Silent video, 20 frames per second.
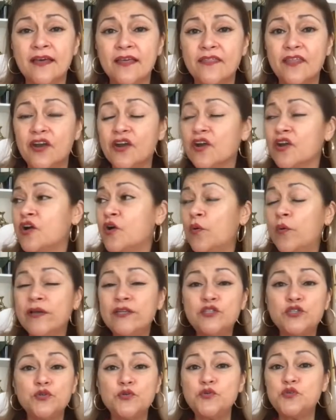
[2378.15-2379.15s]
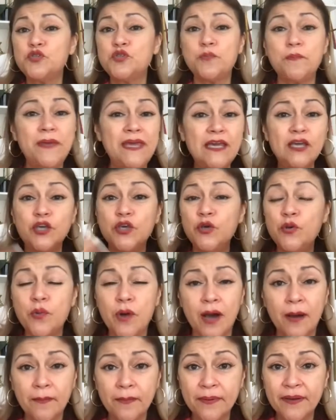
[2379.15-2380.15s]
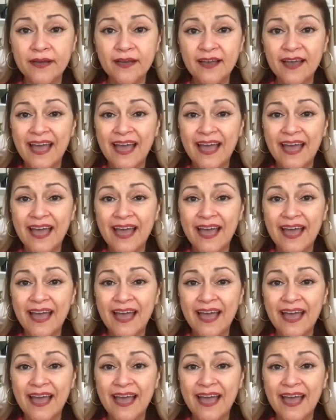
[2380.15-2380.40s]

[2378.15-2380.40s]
that are going to speak you up,